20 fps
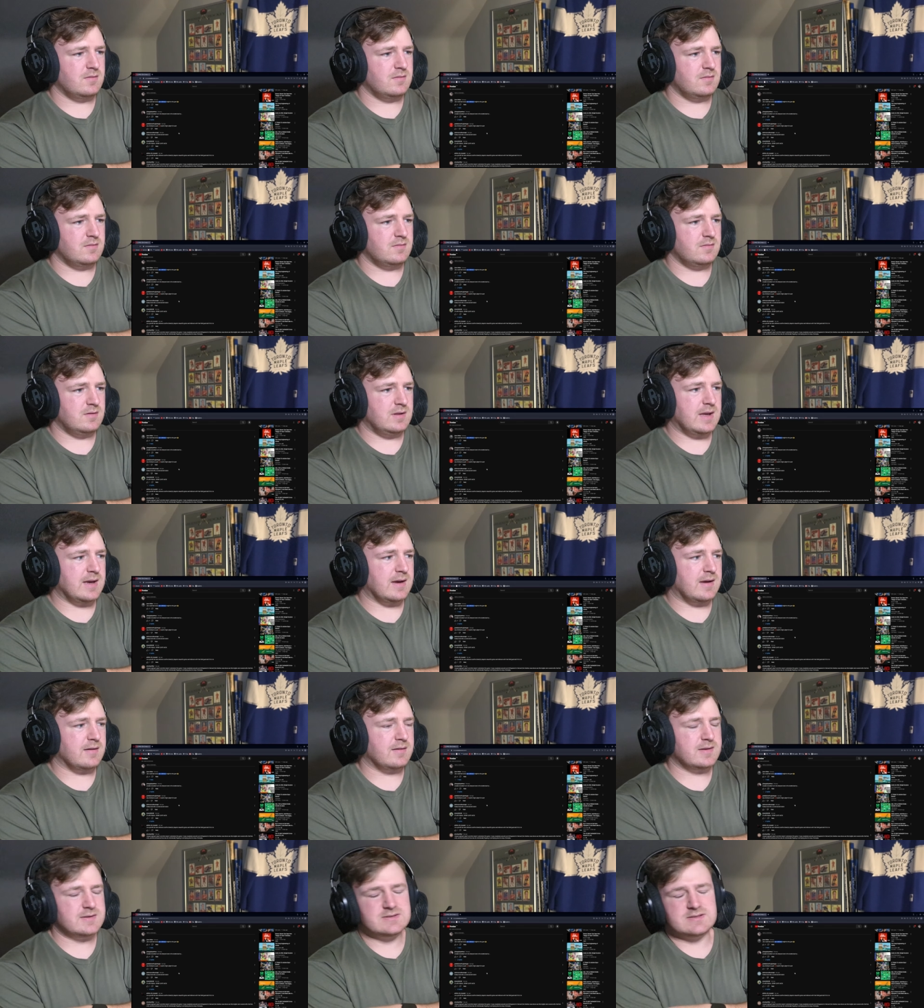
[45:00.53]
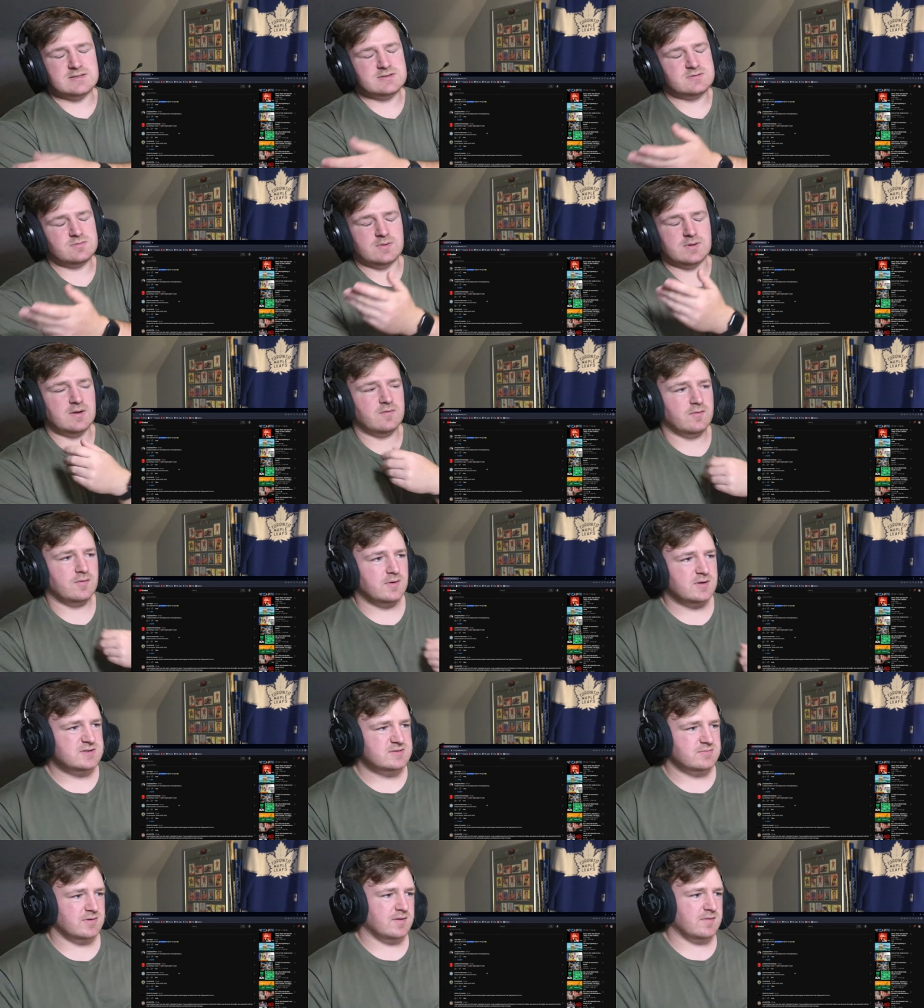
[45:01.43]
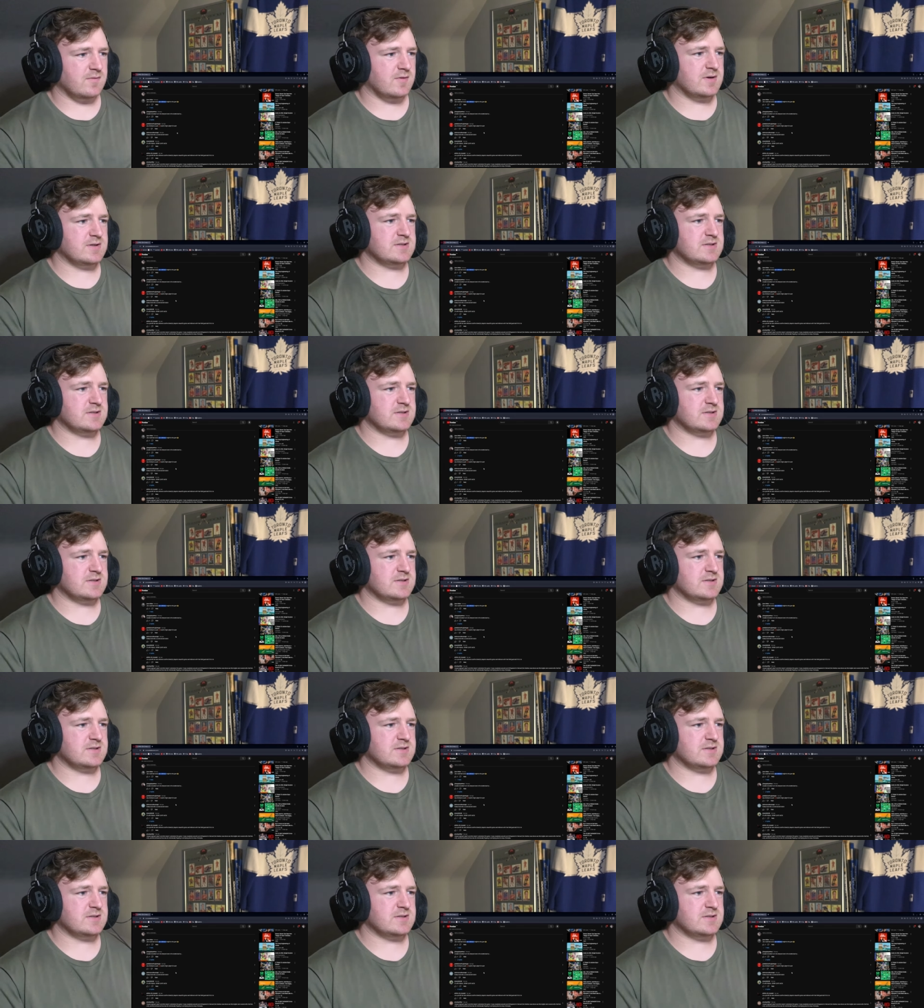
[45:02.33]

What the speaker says: yeah, it's whatever. It's whatever. It's